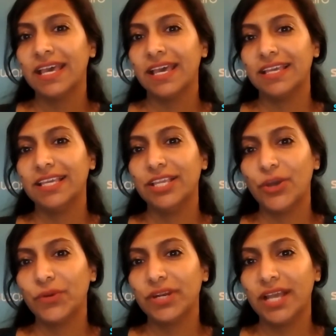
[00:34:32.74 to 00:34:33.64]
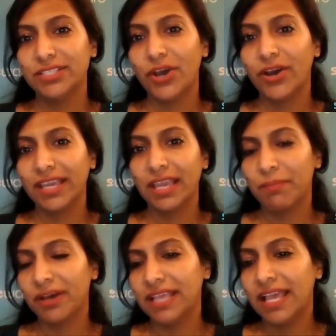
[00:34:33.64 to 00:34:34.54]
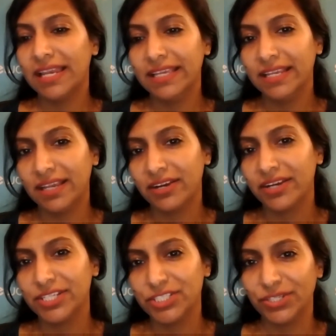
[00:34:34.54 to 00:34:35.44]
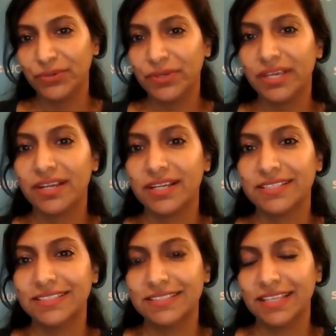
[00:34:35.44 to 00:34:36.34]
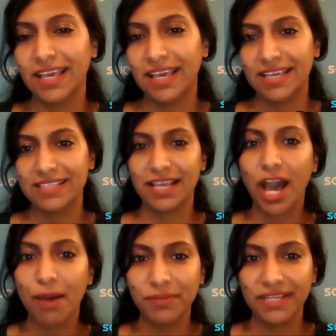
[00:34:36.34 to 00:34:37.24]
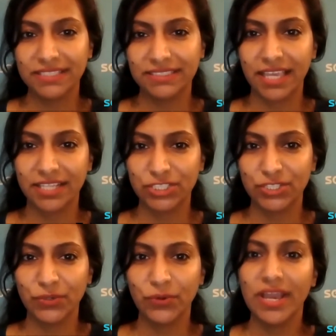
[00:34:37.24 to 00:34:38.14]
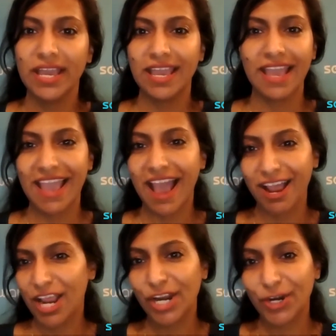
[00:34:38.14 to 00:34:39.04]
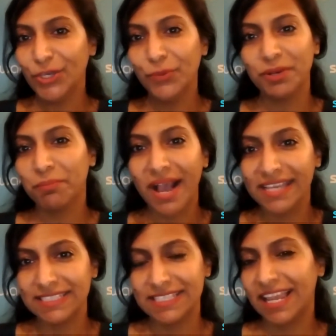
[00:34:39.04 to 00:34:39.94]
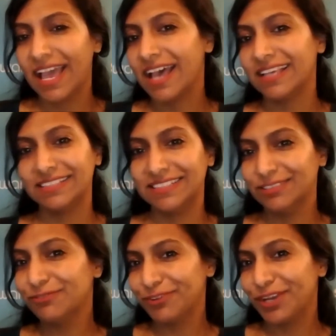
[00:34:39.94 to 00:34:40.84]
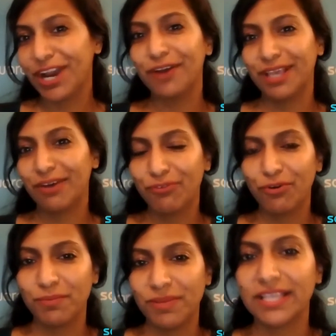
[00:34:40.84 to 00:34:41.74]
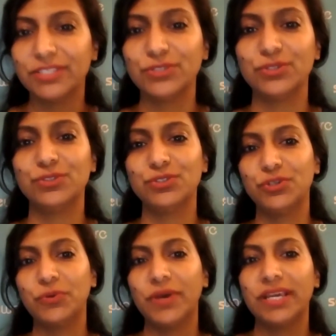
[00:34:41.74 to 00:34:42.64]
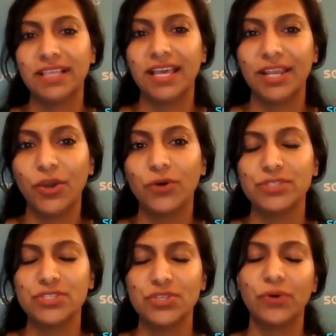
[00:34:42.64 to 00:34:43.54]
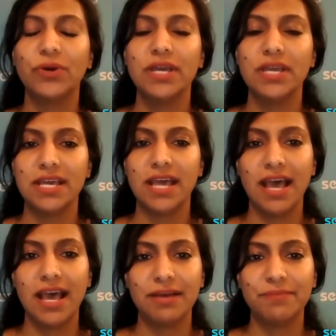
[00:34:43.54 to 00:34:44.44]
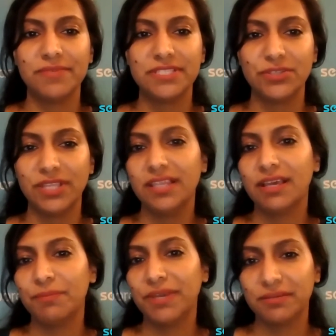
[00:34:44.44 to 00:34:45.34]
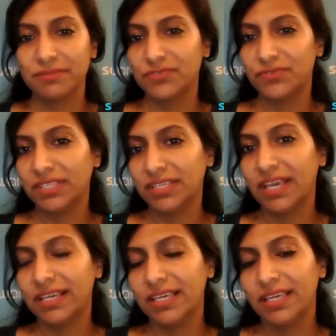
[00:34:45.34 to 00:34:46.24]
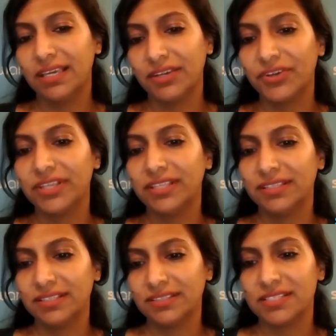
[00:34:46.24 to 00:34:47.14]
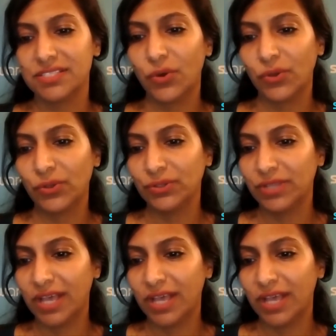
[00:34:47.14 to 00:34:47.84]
we're not talking about a linear issue here. It's a complex issue. Our human minds cannot figure out a formula to do it alone. So data becomes really a key ingredient in this whole